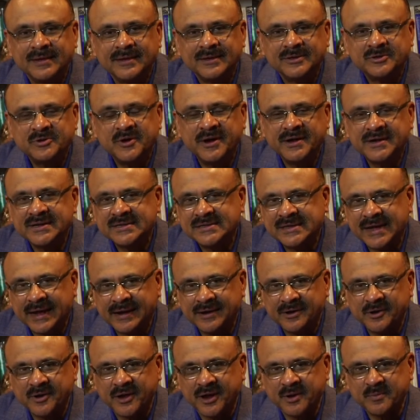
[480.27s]
So I
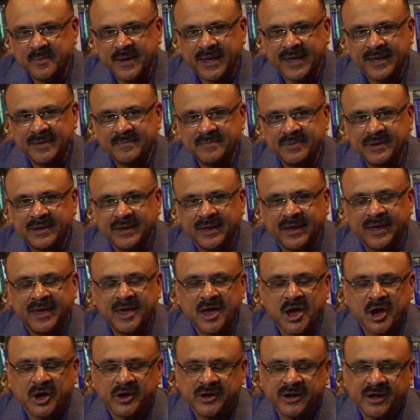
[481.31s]
decided to get my MBA.
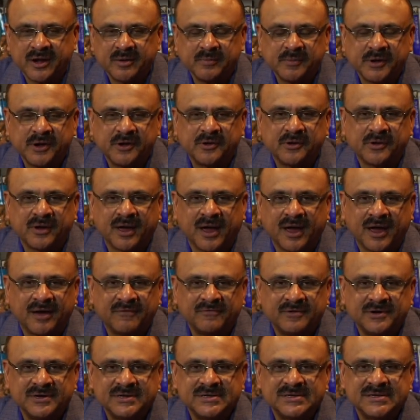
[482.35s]
I got admitted to
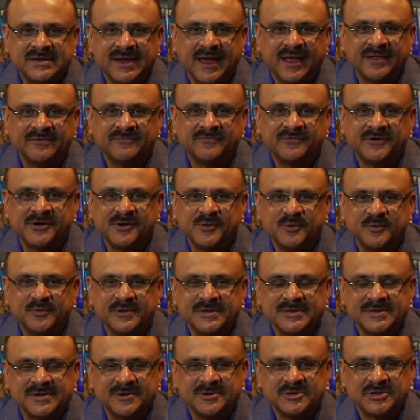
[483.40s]
Harvard, Stanford, University